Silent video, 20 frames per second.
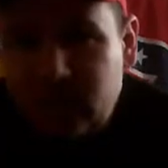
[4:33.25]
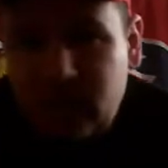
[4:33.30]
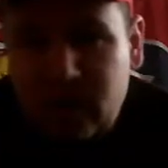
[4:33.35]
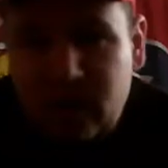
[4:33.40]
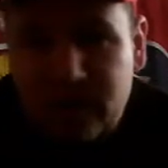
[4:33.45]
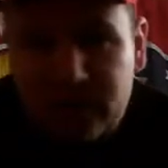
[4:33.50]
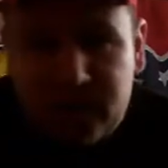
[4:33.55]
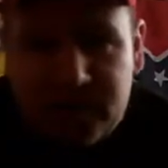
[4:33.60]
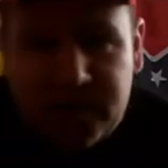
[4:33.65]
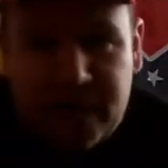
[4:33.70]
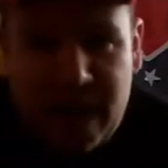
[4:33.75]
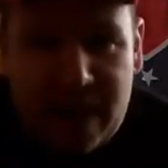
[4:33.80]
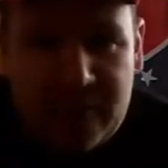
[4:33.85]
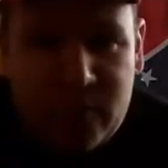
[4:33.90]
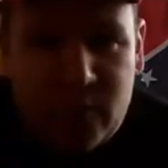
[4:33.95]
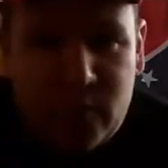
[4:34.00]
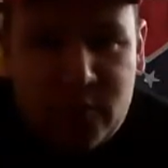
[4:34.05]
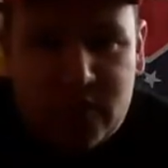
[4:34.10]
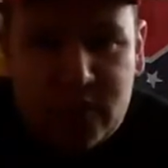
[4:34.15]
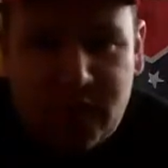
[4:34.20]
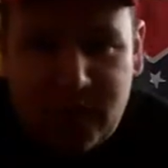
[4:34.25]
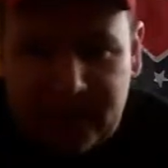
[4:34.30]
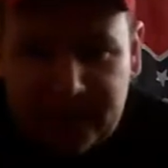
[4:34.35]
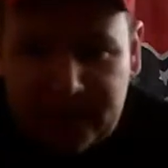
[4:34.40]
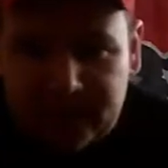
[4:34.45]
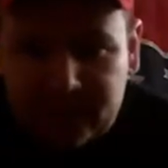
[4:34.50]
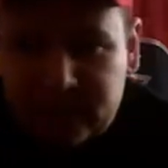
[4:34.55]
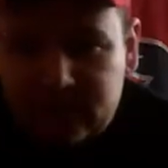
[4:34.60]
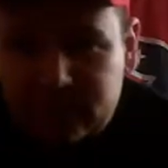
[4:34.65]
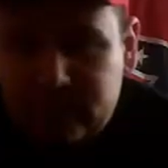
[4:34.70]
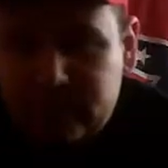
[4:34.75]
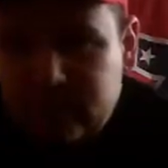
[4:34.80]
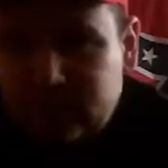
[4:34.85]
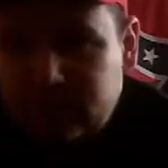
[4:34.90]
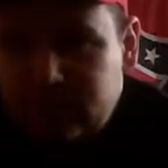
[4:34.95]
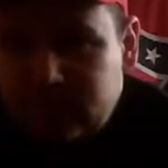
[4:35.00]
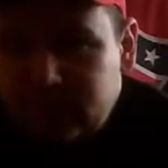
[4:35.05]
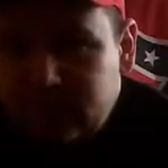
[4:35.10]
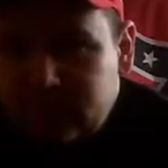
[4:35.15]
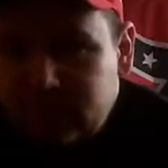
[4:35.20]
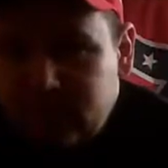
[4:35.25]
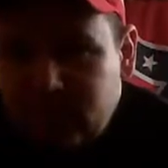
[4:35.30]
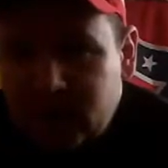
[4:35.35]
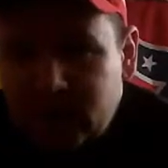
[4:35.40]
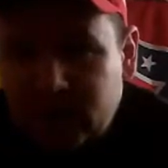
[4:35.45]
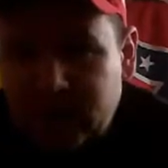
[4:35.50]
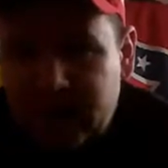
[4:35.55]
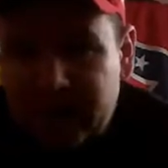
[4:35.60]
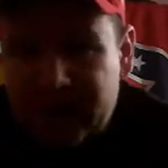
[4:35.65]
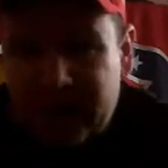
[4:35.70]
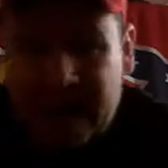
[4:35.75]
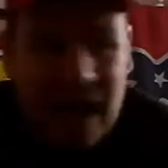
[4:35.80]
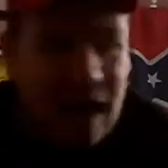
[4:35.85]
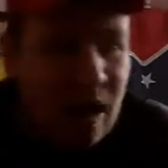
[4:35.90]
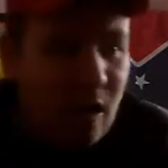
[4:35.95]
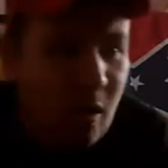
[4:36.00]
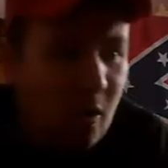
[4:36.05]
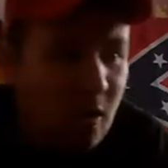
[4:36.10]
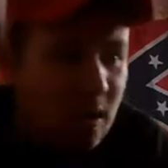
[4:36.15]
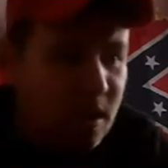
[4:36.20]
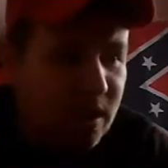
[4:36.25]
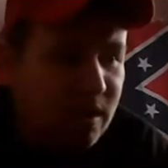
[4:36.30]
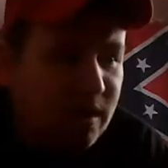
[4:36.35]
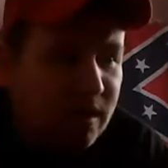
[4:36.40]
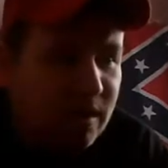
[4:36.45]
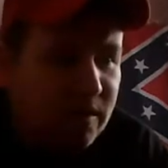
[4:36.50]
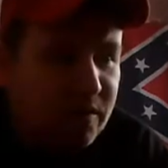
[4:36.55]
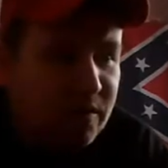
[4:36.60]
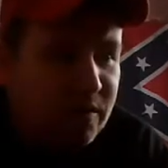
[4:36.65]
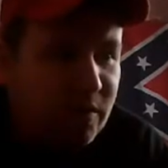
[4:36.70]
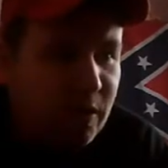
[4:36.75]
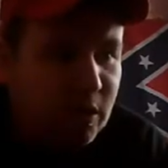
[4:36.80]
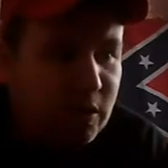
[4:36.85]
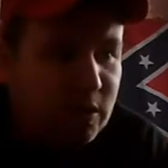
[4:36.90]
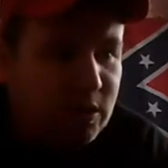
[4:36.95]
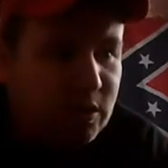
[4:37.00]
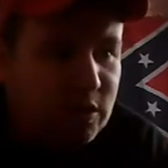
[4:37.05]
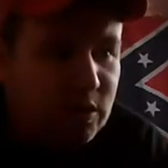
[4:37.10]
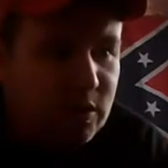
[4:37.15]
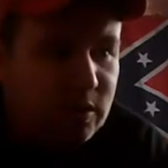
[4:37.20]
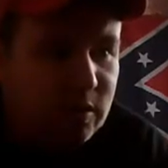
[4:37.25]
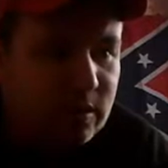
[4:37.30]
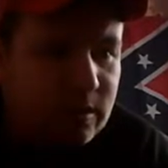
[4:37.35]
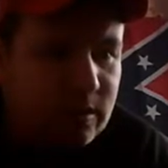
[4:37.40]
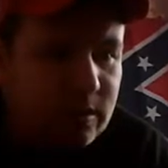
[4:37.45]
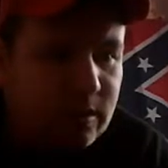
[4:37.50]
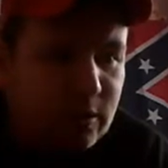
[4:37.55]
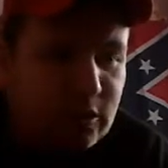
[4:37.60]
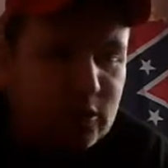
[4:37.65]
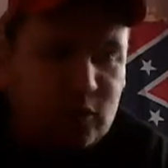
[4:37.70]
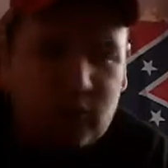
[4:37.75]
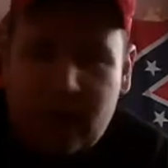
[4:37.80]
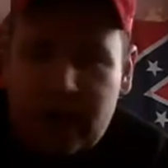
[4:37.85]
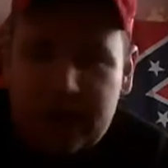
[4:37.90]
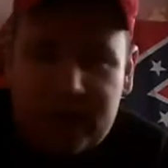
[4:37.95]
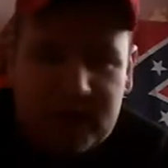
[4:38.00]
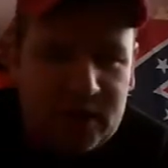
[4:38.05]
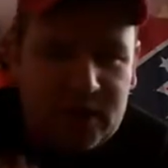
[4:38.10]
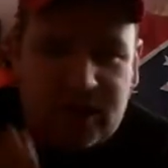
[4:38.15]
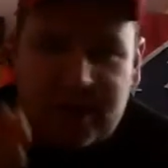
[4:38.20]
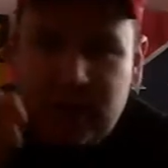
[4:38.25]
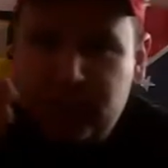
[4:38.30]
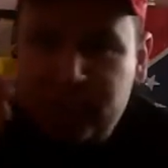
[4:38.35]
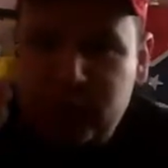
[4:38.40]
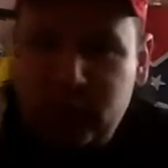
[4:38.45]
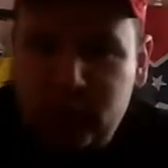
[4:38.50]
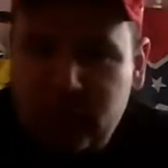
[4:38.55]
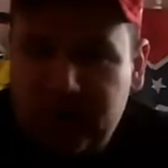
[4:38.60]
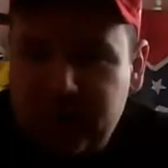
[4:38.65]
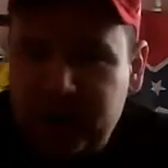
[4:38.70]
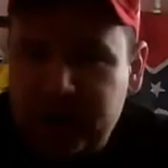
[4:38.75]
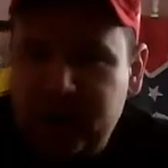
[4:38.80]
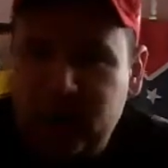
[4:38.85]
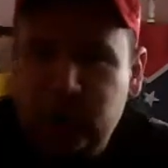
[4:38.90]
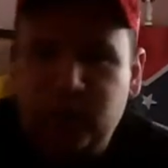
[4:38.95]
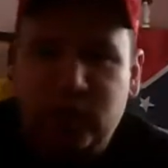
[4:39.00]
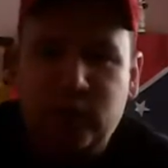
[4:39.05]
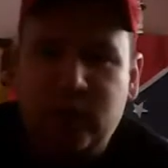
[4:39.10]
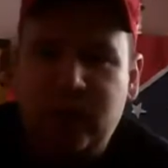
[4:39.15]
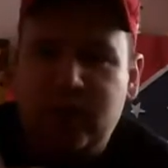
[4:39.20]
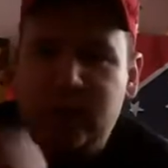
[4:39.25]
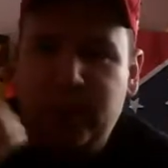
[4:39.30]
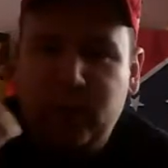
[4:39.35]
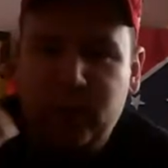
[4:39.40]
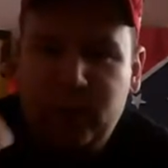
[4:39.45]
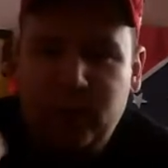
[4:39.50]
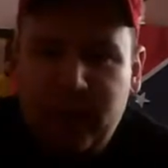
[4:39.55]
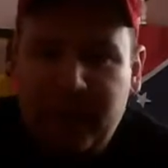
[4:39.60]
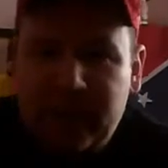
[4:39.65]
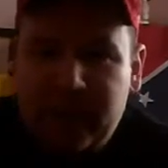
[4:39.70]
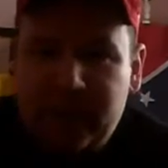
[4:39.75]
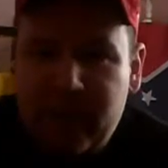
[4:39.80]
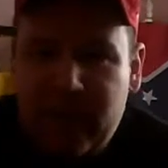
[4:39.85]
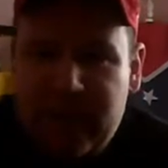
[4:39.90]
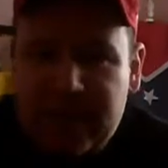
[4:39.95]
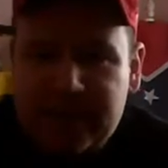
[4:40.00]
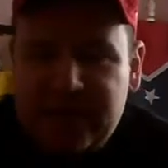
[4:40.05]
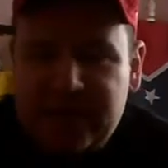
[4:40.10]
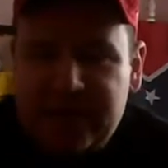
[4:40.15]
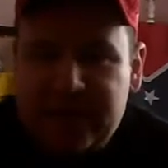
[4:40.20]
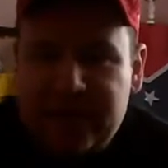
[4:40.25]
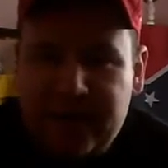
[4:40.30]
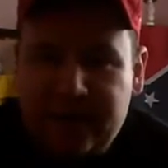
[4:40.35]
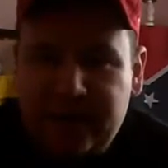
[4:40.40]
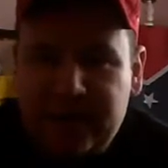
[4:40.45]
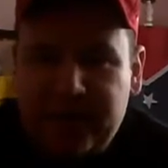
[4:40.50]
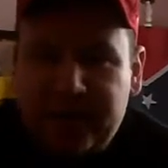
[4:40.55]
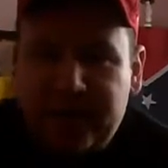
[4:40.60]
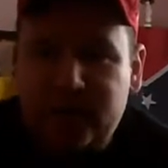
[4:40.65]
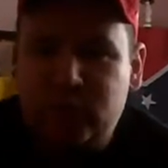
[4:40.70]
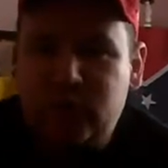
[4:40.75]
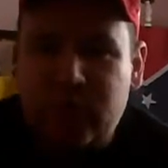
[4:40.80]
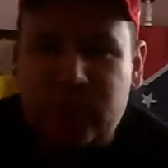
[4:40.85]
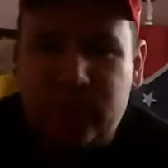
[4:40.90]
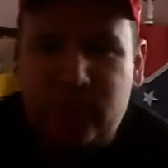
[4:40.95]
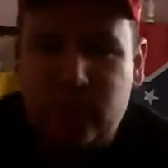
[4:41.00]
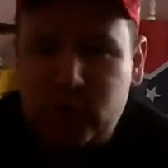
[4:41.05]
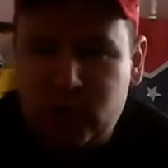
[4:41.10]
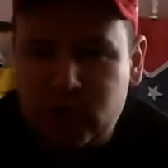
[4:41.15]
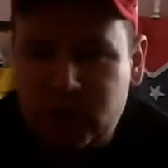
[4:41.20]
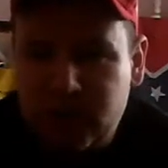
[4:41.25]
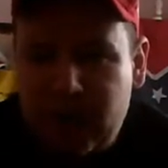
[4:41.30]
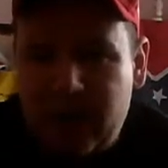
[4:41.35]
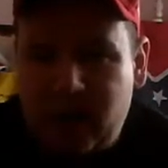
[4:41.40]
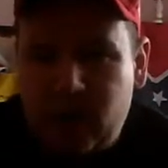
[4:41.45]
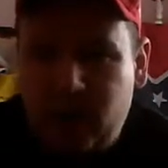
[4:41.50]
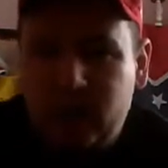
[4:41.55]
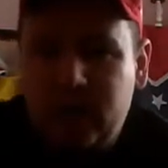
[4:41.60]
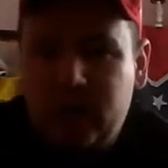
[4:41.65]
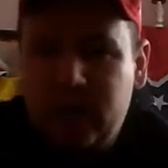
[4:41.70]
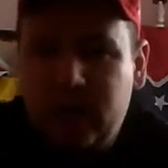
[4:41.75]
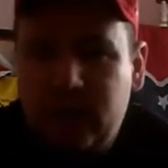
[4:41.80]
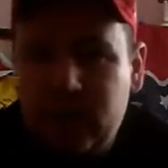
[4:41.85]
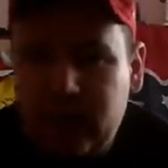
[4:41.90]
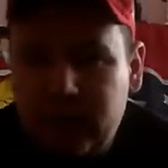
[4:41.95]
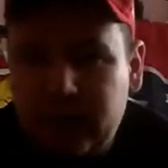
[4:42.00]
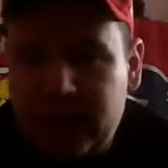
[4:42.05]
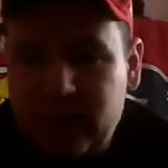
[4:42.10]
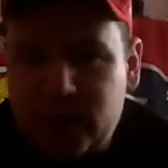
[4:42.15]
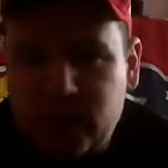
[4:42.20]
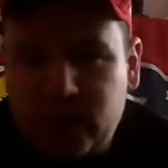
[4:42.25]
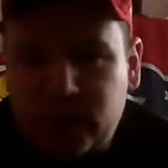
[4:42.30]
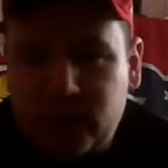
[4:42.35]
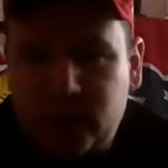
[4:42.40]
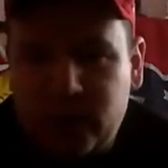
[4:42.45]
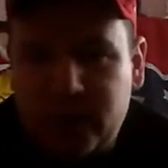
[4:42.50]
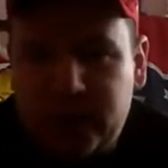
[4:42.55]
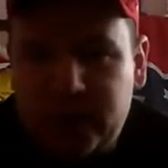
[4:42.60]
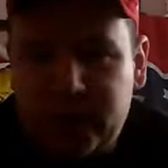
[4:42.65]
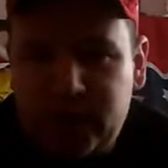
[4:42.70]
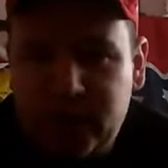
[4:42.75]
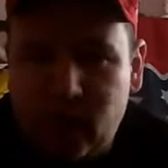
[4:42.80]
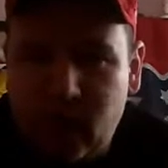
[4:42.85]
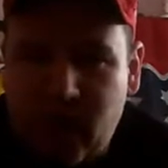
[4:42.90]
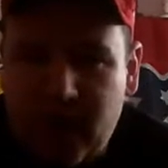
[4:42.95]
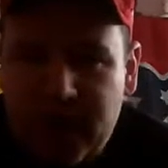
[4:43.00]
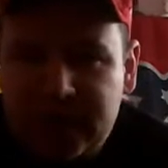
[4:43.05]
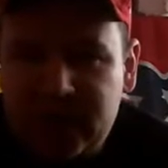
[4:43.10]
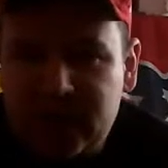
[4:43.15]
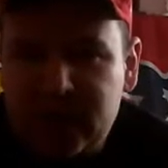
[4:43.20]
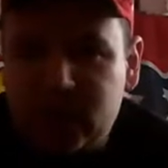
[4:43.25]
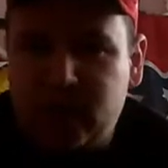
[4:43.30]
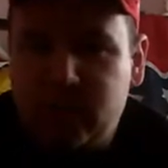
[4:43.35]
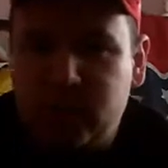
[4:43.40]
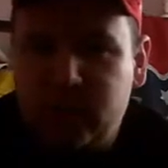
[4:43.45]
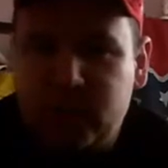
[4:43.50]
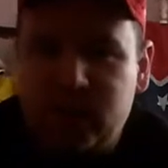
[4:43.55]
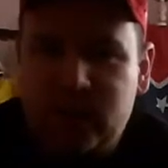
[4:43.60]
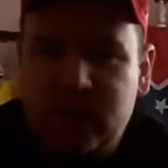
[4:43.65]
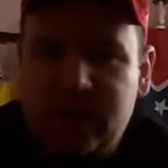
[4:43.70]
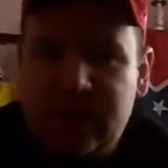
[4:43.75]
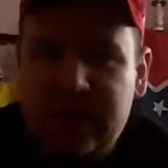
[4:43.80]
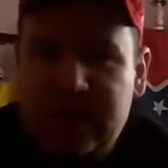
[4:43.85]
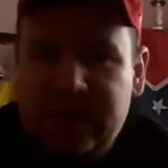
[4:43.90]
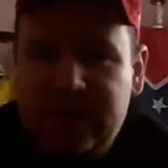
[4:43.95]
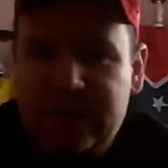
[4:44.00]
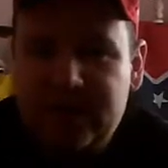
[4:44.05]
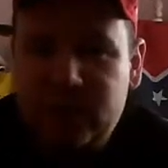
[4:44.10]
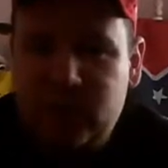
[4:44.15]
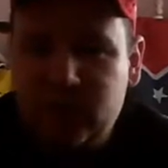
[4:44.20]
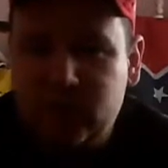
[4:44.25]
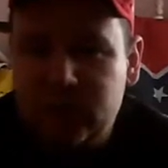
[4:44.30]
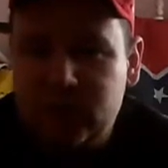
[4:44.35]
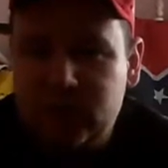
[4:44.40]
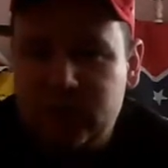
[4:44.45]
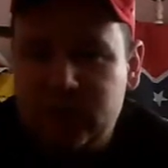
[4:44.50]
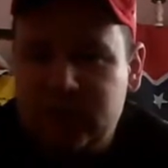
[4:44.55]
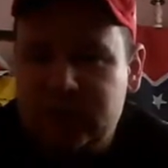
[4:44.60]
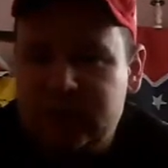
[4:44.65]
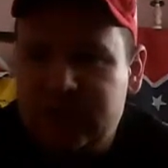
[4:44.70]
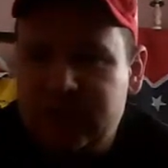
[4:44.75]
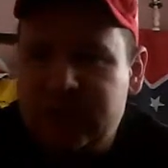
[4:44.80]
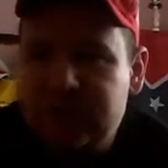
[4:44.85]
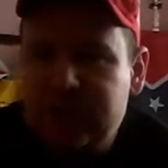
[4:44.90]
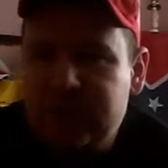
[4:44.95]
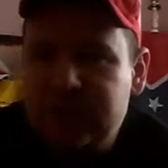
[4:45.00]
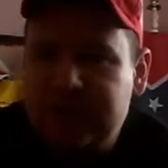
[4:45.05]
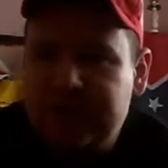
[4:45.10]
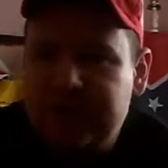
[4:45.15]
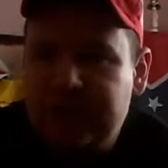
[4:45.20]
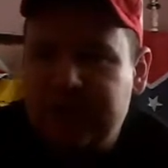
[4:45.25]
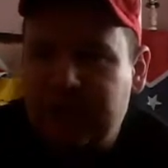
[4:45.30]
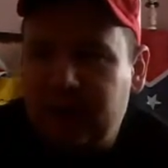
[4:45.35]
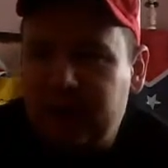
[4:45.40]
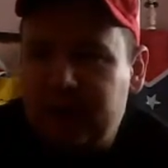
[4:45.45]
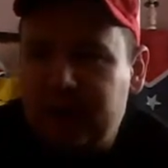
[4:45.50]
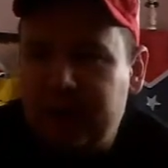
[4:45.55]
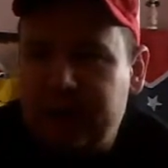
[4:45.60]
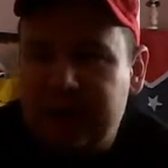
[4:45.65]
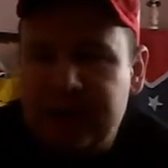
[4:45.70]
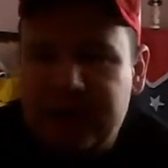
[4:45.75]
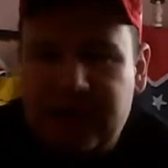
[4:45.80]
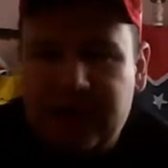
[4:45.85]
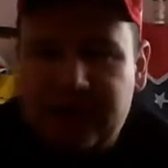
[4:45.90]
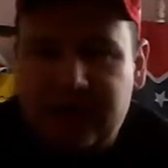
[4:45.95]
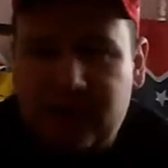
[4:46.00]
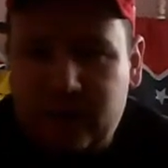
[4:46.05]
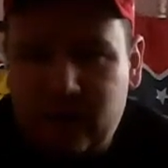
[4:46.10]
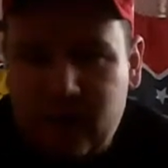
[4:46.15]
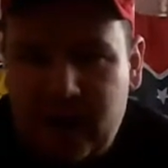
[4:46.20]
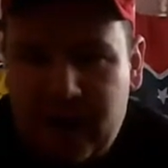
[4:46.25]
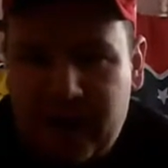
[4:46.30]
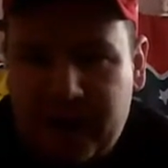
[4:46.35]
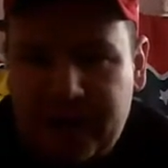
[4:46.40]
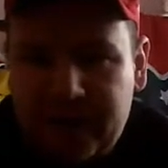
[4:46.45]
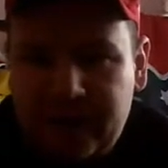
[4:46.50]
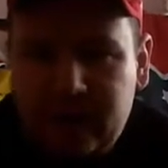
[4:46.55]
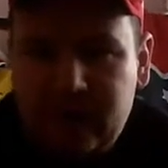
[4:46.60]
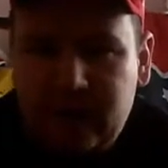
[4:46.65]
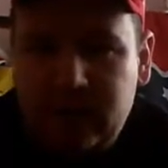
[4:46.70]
of Saddam Hussein. And now they're they're you see what they're trying to do? They're trying to build a mega mosque in the area to try to push them out. That's what they're trying to do. ISIS pushed these Christians, these Chaldeans out of Iraq,